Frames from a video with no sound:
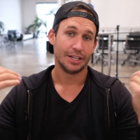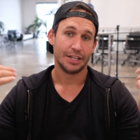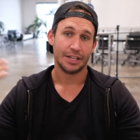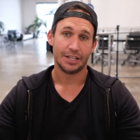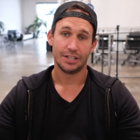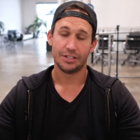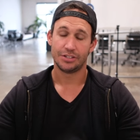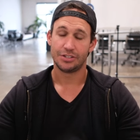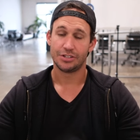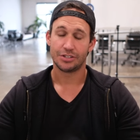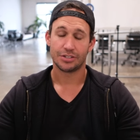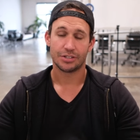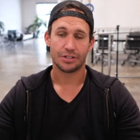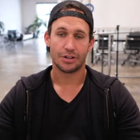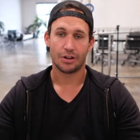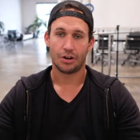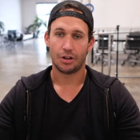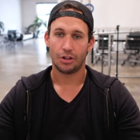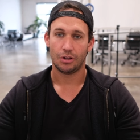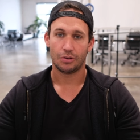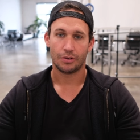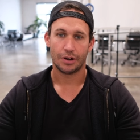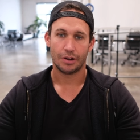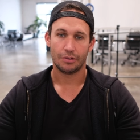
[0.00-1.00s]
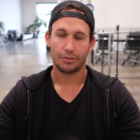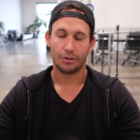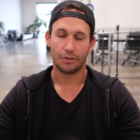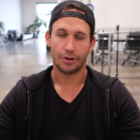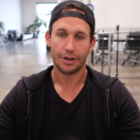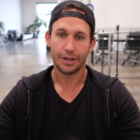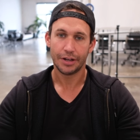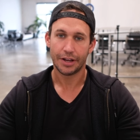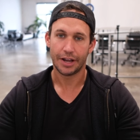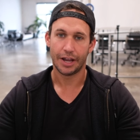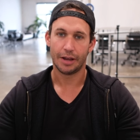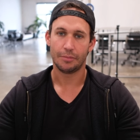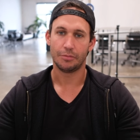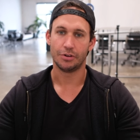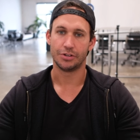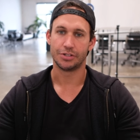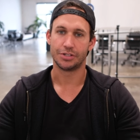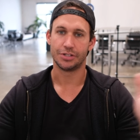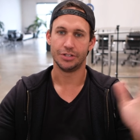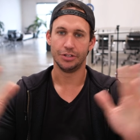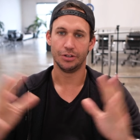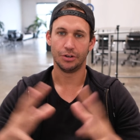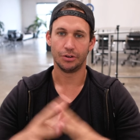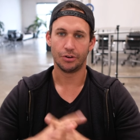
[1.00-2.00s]
It's just an all-around great camera
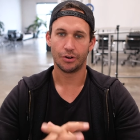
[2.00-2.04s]
still.